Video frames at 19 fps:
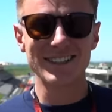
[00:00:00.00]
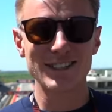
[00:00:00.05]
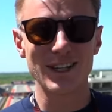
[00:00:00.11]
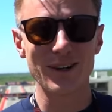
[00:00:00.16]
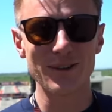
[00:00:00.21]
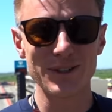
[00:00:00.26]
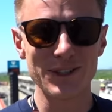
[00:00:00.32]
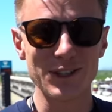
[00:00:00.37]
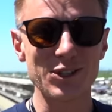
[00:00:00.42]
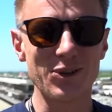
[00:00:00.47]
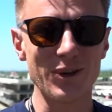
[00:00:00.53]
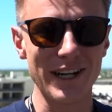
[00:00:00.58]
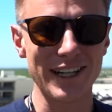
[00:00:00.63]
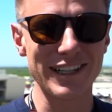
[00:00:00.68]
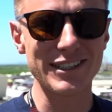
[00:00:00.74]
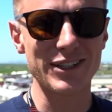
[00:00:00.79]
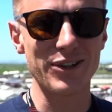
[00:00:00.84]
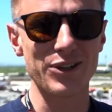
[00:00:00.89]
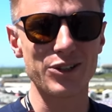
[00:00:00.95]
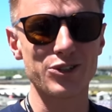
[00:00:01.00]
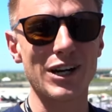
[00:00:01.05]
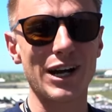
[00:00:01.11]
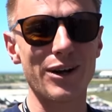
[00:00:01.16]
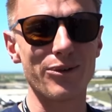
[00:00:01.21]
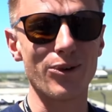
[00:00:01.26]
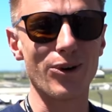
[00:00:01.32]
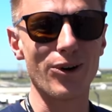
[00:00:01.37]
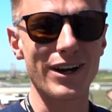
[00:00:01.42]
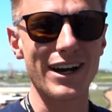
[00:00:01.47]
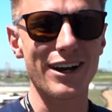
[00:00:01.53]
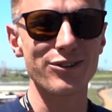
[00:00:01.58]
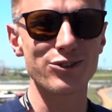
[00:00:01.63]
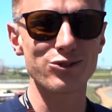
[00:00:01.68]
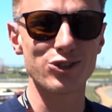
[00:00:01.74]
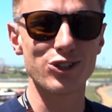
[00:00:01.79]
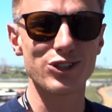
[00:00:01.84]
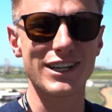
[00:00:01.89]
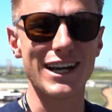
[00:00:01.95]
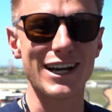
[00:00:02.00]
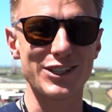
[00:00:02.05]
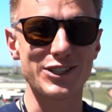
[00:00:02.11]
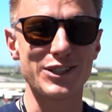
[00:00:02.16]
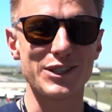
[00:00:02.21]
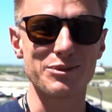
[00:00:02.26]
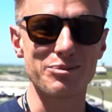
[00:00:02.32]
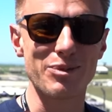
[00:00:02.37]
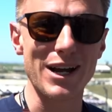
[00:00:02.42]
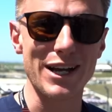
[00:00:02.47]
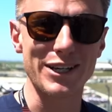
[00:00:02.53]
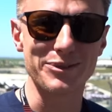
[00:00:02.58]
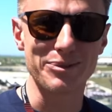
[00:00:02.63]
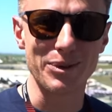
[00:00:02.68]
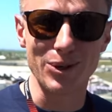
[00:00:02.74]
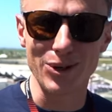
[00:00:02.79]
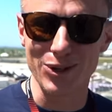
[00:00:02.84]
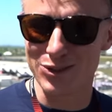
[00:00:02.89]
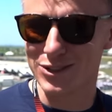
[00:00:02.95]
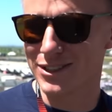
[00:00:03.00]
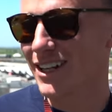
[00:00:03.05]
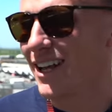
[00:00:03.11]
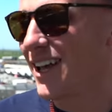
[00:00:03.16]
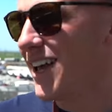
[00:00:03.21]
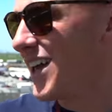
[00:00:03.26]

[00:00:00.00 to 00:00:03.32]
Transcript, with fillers: So we're just quickly doing a track walk. Aaron's just catching his breath because